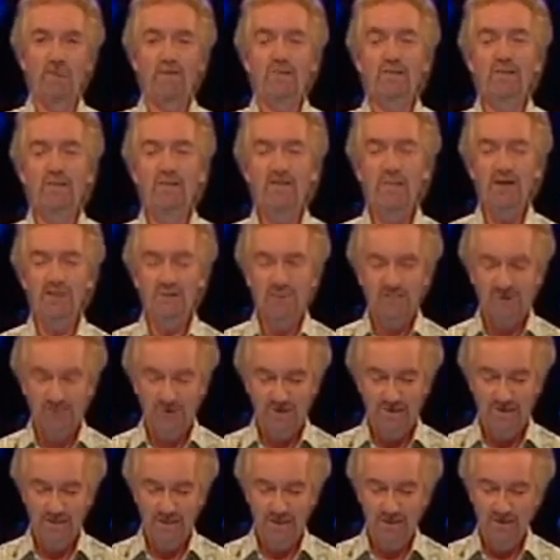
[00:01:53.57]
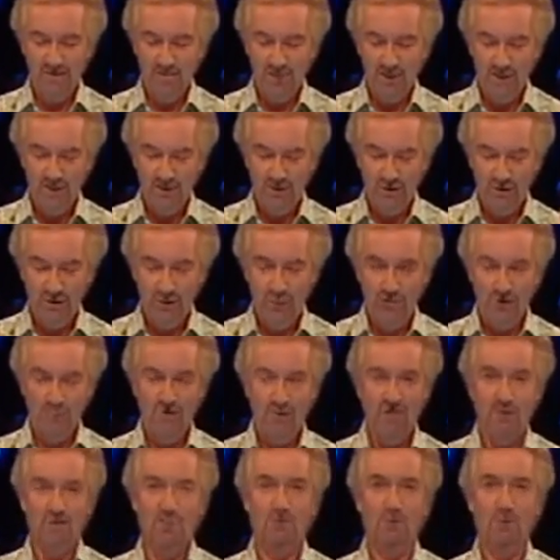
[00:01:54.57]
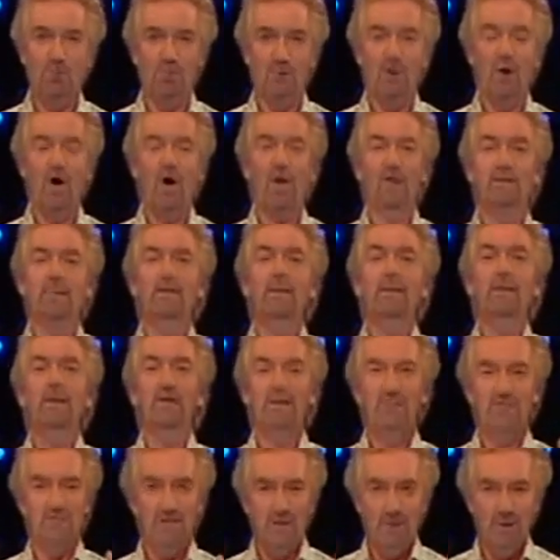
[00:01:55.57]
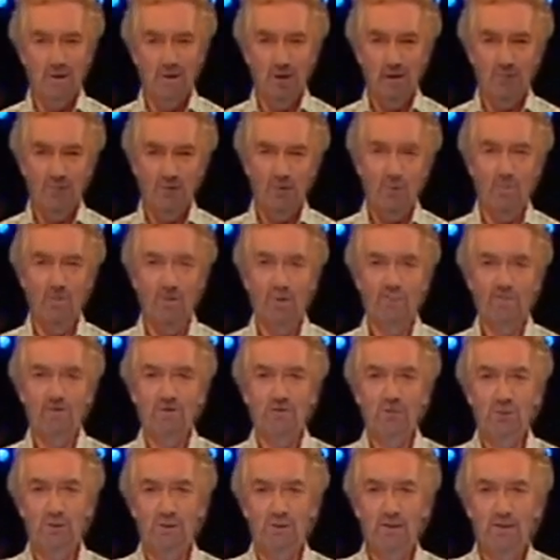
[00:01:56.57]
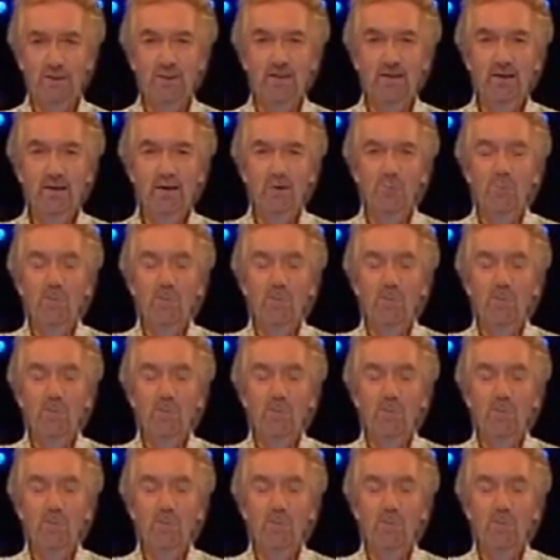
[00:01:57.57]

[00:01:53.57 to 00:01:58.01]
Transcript: But yesterday, thank goodness for Brian, his lovely wife Shirley,